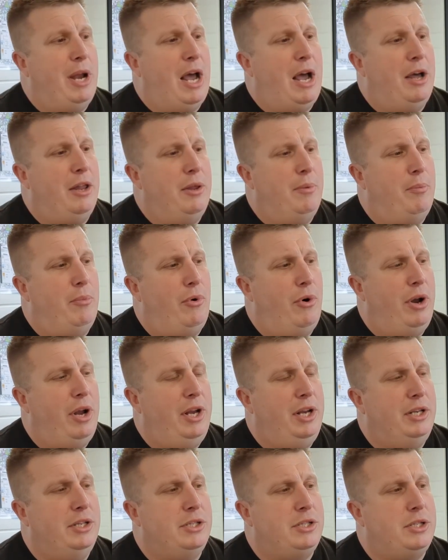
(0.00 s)
out of the
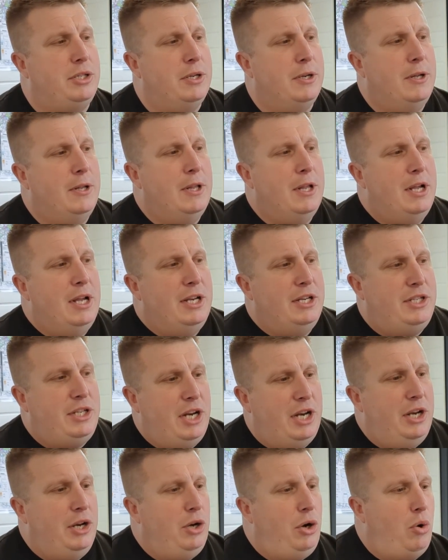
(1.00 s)
Marines,
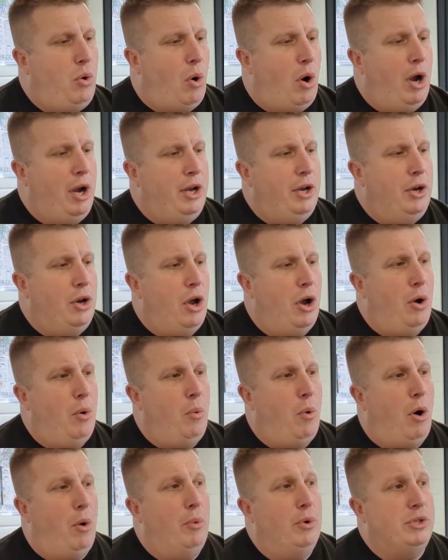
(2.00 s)
didn't quite know
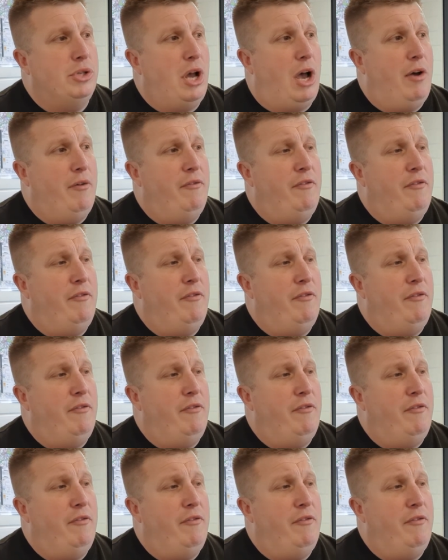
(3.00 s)
what was our